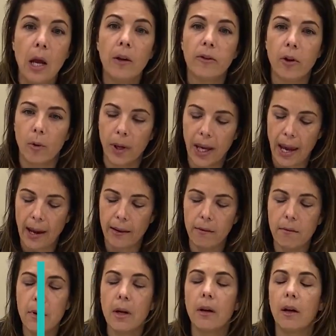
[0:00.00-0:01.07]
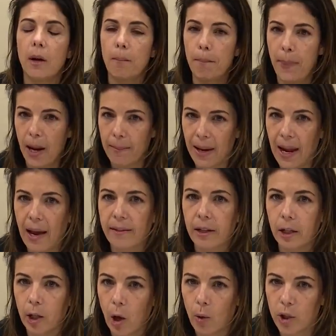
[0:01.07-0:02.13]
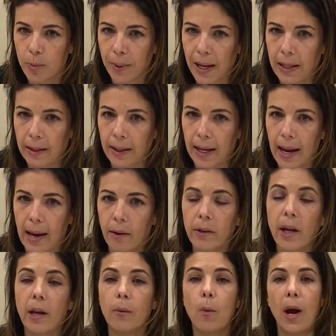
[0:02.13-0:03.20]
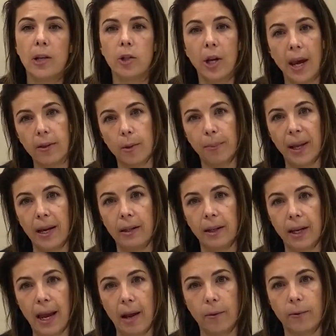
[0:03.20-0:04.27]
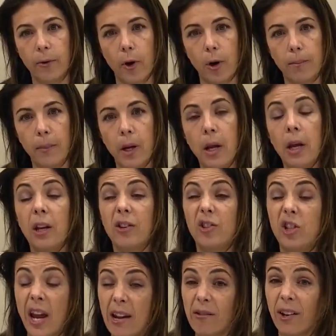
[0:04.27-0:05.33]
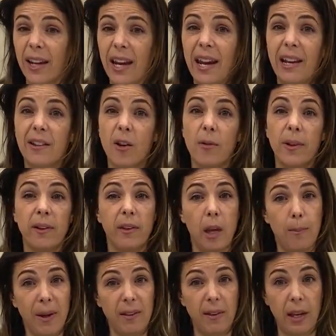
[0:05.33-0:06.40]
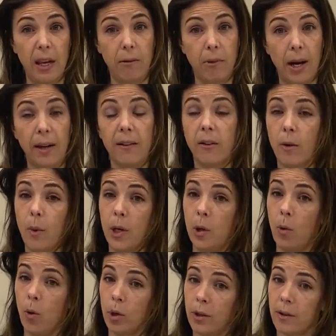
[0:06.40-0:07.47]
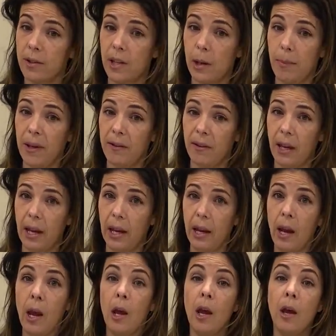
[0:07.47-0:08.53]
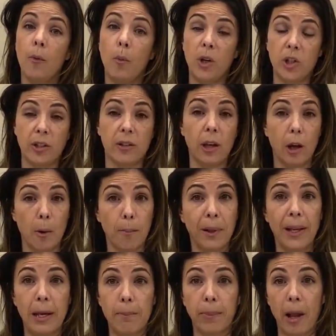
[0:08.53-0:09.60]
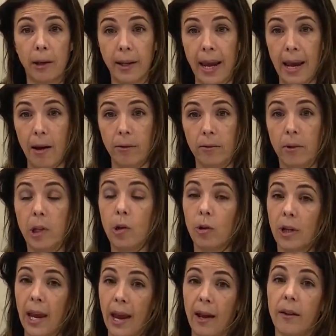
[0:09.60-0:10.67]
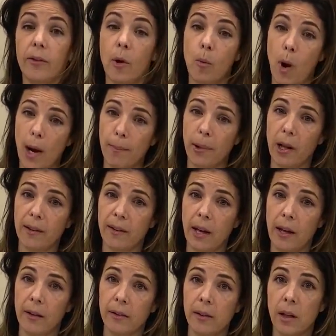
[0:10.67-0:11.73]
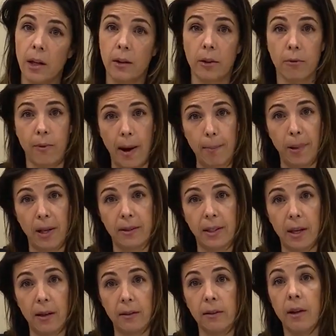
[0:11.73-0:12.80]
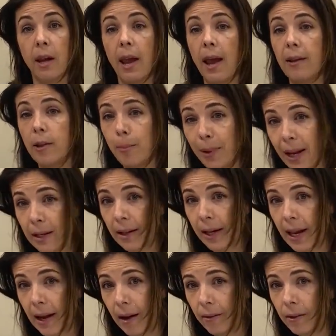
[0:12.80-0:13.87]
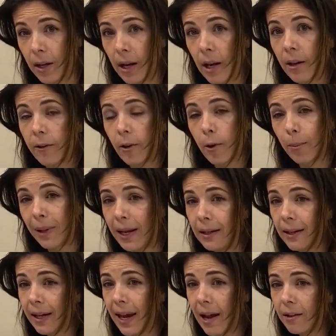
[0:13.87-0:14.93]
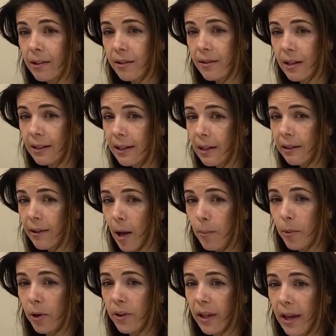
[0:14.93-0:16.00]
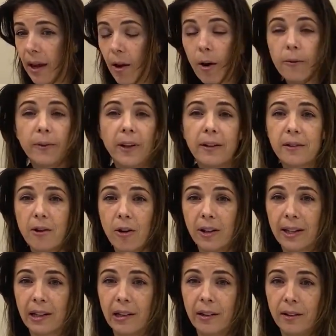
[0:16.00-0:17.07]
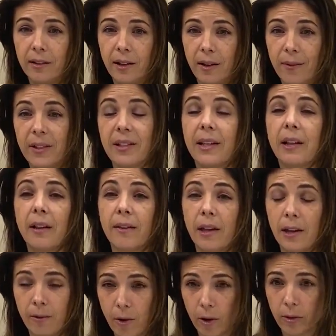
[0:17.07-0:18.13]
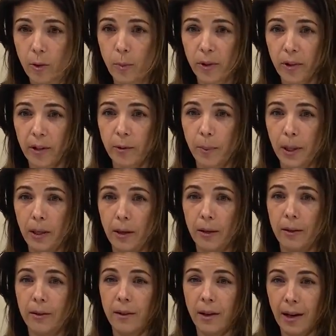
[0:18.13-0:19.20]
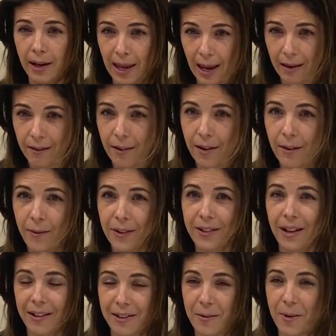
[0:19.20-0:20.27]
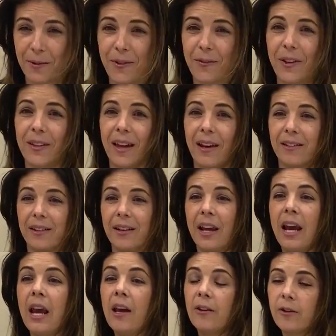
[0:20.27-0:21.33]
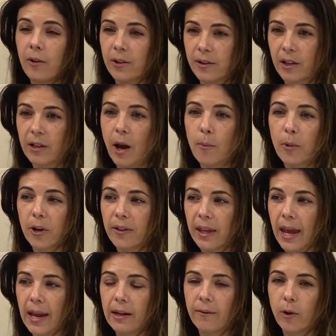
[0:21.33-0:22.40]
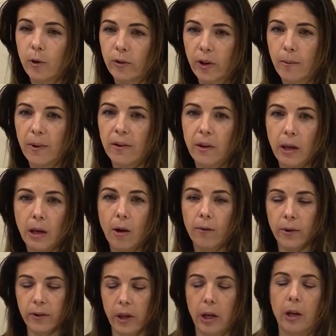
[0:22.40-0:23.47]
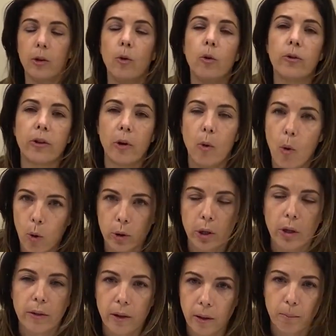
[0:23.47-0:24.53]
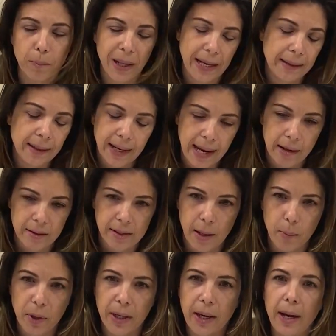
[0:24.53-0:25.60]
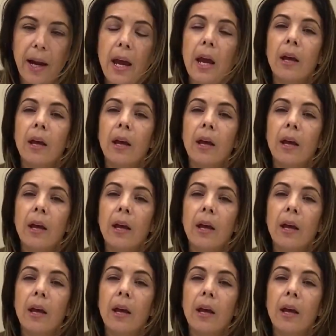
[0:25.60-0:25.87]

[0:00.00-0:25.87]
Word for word: So again, baby has a lowish platelet count, and where do you get the platelet count from? Generally, it's on the C B C, right? So when you order the C B C, which is the complete blood count, you'll get the white blood cells, the red blood cells, and the platelet count. So the platelet count is the little number at the end. Hopefully it's not little. If it's little, then you've got thrombocytopenia. Again, if it's less than one hundred fifty thousand. So it's the number at the end of your C B C. Obviously, you can also order the platelet count separately.